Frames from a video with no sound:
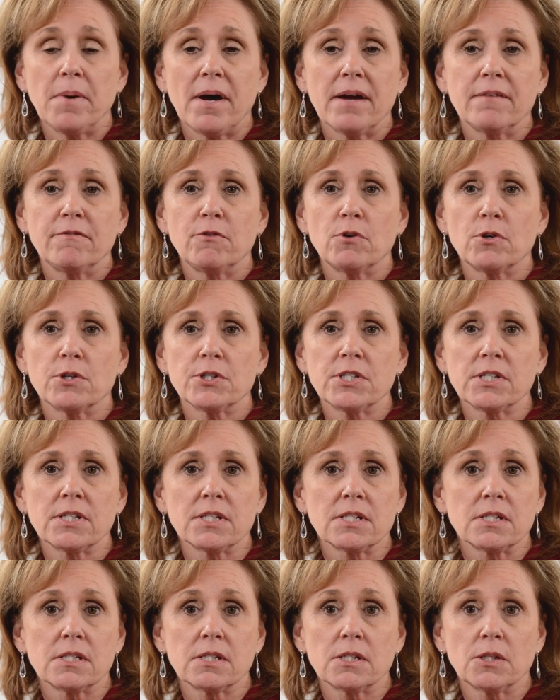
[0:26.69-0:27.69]
by
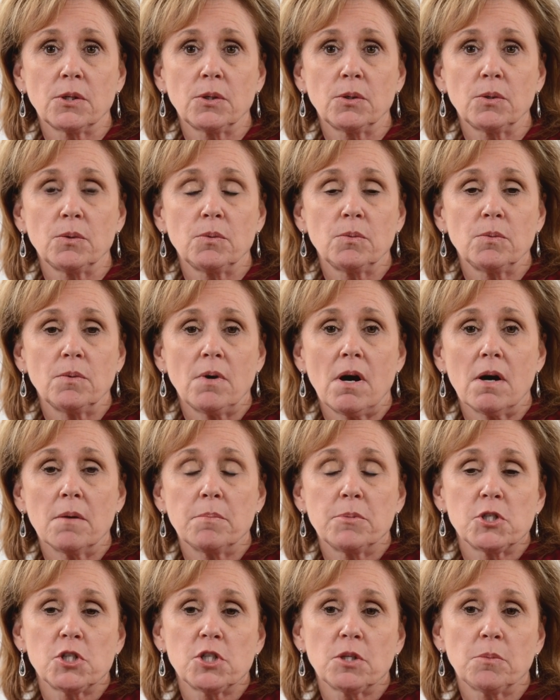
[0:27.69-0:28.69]
forces who are
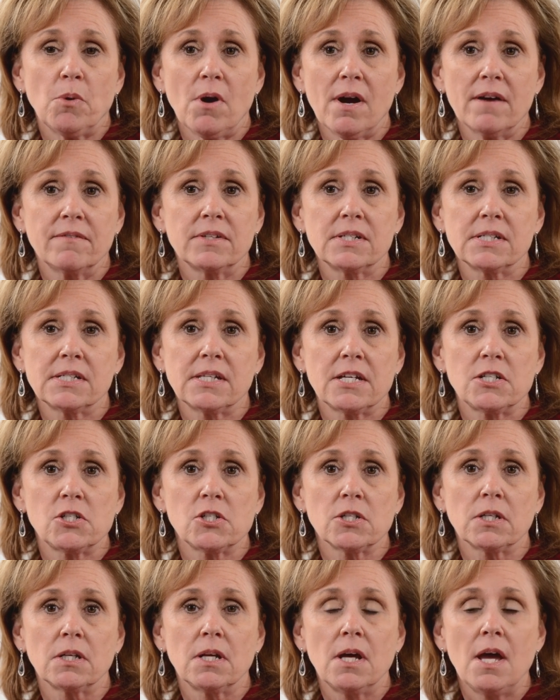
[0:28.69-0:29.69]
pushing
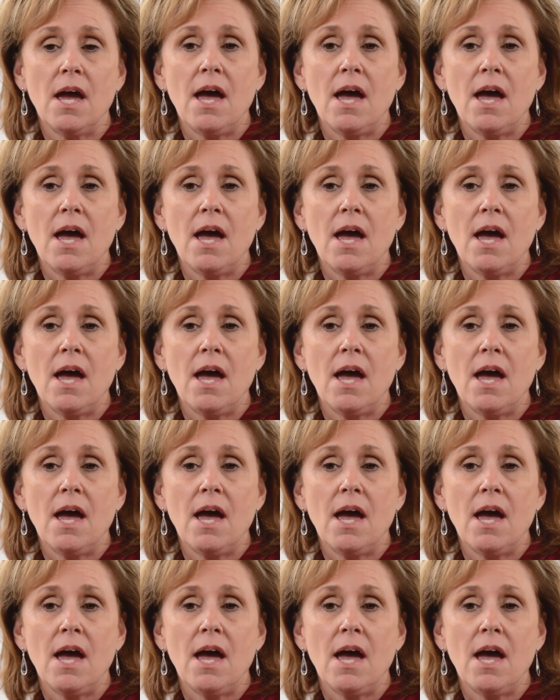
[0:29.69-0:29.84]
privatization,